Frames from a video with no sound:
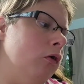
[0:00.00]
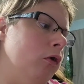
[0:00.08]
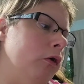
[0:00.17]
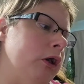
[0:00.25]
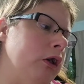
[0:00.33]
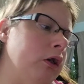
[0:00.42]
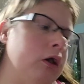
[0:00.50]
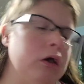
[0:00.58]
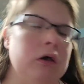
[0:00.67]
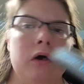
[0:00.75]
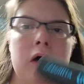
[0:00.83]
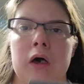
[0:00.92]
Colinta.
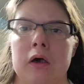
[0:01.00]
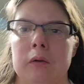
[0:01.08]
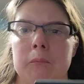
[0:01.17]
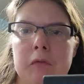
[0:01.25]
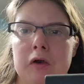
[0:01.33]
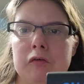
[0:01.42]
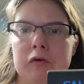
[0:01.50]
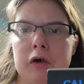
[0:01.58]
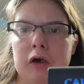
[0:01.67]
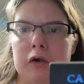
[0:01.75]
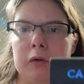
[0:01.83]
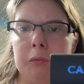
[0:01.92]
I'm not sure how
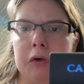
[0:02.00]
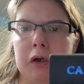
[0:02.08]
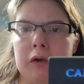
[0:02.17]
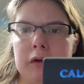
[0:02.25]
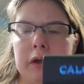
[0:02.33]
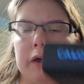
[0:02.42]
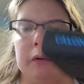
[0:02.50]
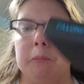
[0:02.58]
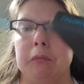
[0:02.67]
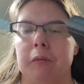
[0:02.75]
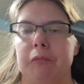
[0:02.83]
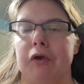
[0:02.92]
you pronounce that,
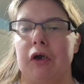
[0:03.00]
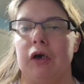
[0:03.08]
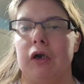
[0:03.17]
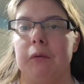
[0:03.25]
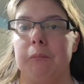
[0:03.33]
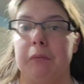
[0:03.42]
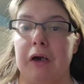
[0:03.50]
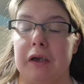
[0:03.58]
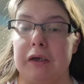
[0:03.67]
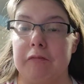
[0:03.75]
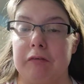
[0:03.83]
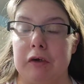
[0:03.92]
but I'm sorry. But I
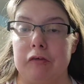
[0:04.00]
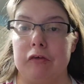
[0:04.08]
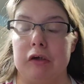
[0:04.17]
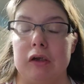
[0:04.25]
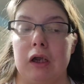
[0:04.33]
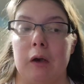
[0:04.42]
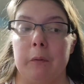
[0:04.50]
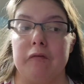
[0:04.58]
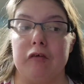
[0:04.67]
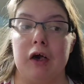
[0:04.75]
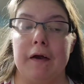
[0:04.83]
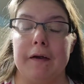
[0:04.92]
did finish this.
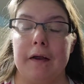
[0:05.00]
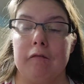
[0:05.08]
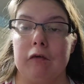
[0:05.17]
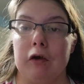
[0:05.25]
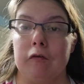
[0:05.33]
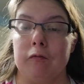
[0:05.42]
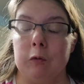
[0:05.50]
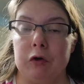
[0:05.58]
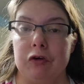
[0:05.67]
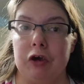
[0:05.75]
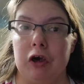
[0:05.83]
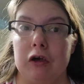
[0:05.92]
However, I gave it a 4
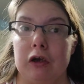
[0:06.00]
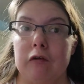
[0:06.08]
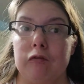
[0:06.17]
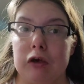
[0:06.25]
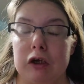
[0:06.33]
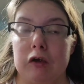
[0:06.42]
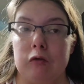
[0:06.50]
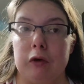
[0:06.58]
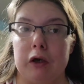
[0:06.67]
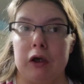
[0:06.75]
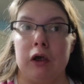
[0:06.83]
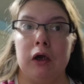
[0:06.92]
stars. I really enjoyed
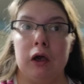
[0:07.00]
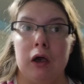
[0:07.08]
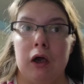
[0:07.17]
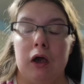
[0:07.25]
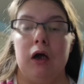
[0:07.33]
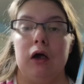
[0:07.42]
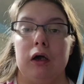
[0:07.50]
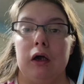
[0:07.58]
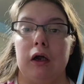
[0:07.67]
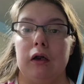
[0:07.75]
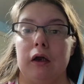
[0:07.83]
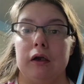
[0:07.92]
it. I
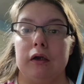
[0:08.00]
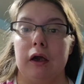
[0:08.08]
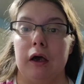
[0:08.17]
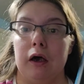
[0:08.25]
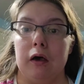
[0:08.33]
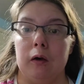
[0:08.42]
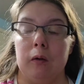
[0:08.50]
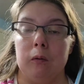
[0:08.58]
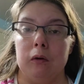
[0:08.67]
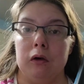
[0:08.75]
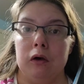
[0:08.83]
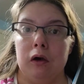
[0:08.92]
liked how
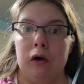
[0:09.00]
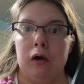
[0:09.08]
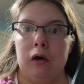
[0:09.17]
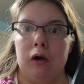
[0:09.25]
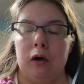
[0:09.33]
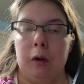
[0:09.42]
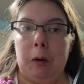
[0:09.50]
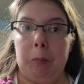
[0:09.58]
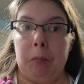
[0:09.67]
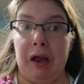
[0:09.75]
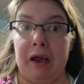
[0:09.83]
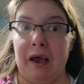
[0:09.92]

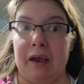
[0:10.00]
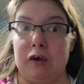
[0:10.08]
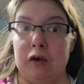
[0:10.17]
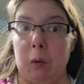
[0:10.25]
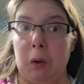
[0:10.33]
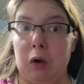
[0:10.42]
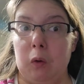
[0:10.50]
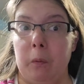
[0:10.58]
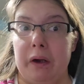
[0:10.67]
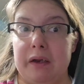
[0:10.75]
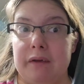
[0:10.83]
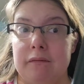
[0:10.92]
Meg had to go on a
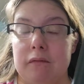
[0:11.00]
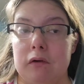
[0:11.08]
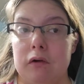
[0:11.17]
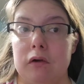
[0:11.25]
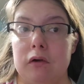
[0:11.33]
quest